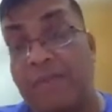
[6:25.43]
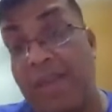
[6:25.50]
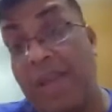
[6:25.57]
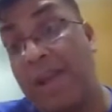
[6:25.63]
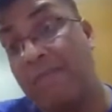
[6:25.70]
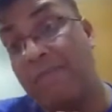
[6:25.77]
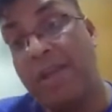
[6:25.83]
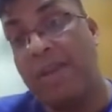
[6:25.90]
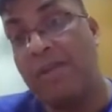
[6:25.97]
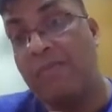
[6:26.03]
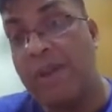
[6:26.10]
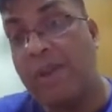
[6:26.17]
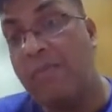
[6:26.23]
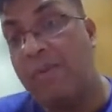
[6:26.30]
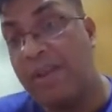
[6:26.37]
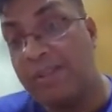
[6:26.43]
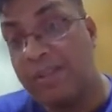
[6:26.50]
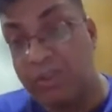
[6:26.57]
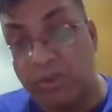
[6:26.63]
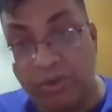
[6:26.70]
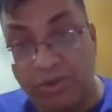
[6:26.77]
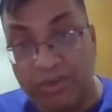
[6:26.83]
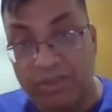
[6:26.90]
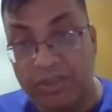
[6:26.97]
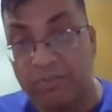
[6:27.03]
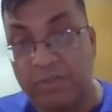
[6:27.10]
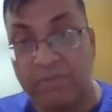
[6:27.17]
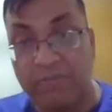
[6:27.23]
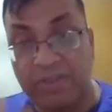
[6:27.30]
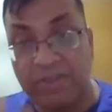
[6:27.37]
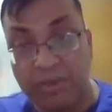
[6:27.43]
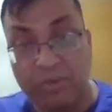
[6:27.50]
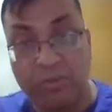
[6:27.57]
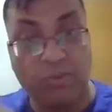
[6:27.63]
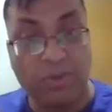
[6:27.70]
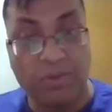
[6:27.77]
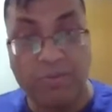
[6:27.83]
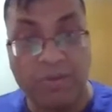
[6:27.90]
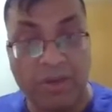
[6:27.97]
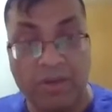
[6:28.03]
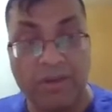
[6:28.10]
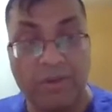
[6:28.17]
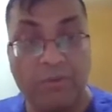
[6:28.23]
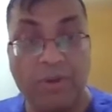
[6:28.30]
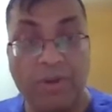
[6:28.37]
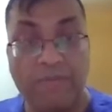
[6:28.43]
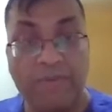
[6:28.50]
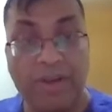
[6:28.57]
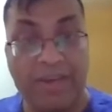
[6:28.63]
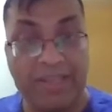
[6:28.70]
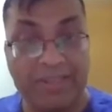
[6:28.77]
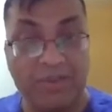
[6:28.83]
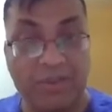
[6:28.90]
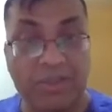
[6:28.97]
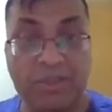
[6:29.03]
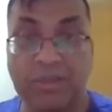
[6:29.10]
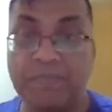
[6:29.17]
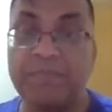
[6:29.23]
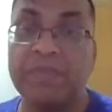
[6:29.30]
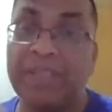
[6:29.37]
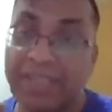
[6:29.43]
evaluating the choices between the two different decisions.